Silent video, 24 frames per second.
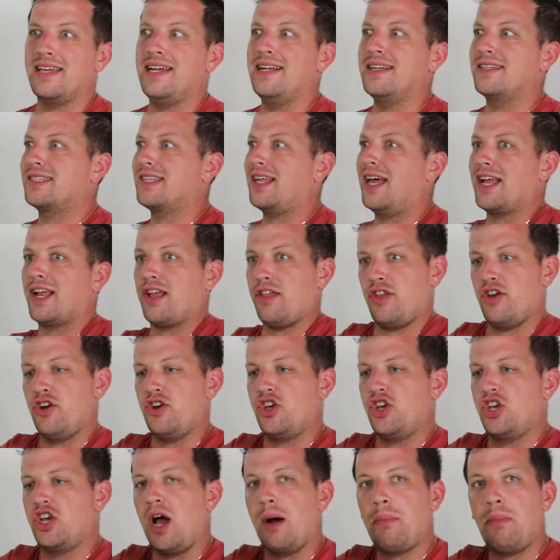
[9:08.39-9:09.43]
it's like
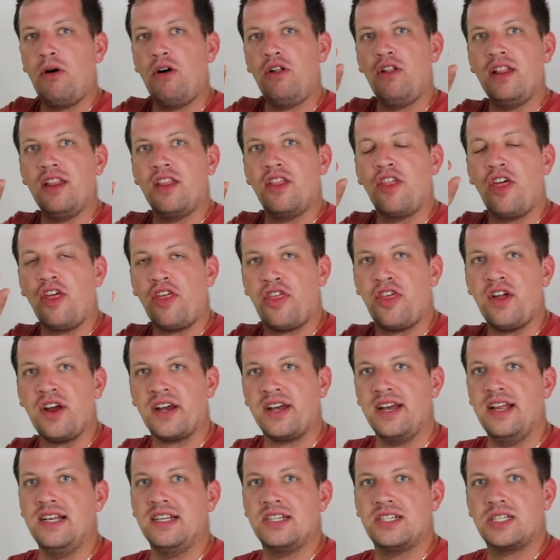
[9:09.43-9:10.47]
they're double the
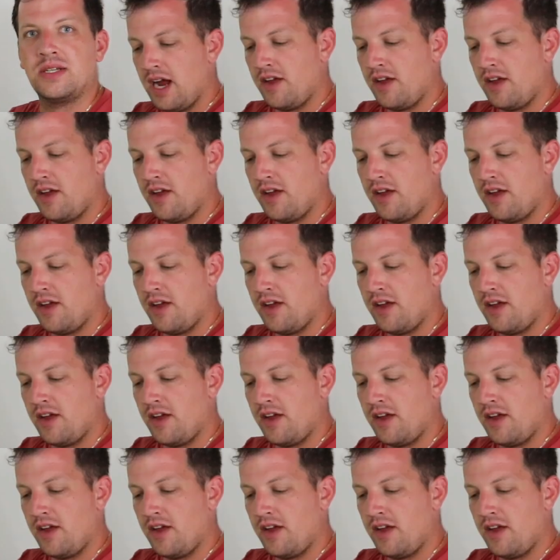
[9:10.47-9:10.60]
thickness.